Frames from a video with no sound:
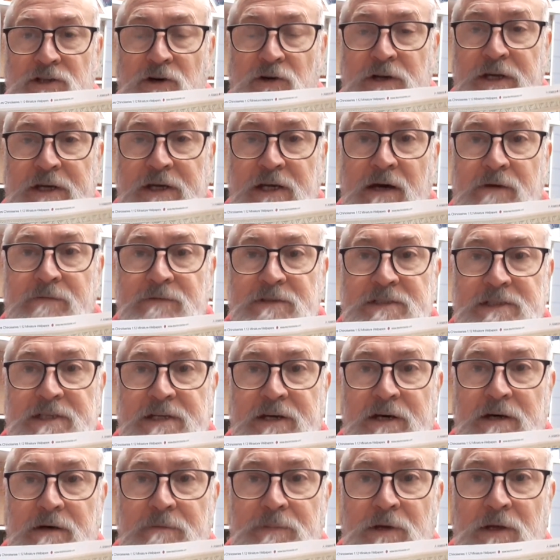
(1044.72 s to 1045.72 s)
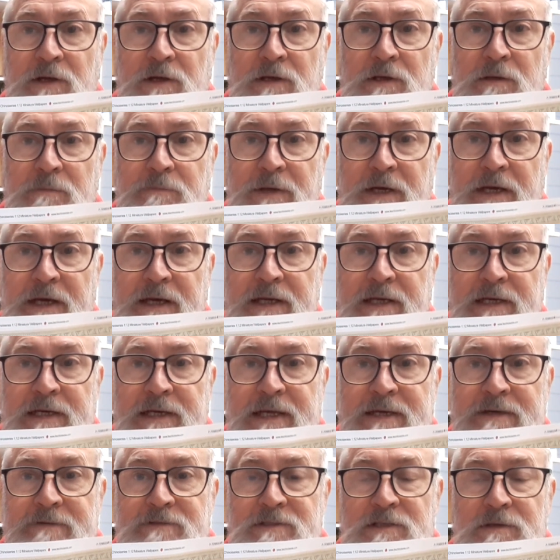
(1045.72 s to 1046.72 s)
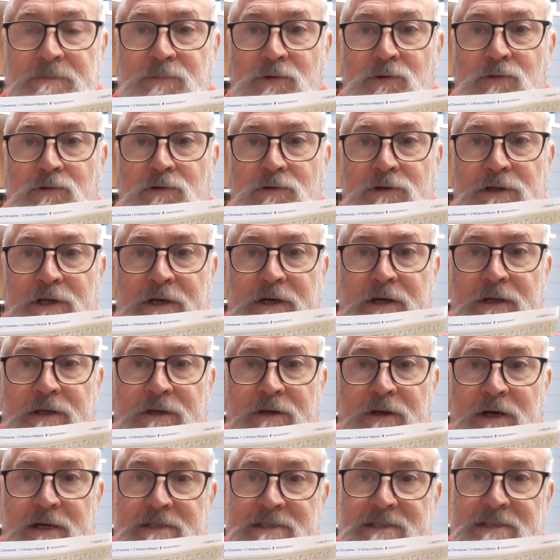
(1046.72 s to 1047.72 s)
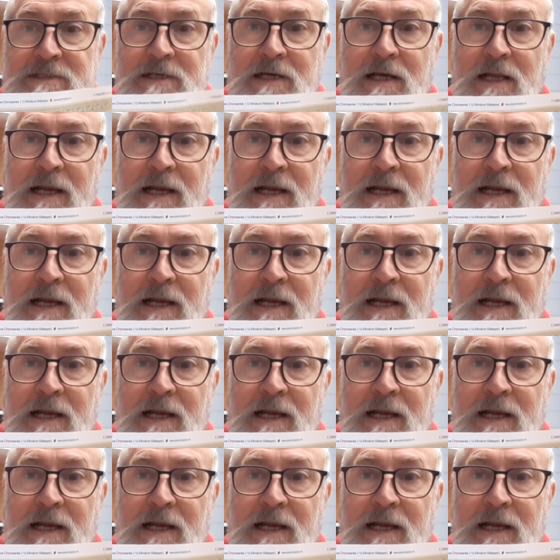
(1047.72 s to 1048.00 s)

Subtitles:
on, it covers it up, but it leaves the border nice and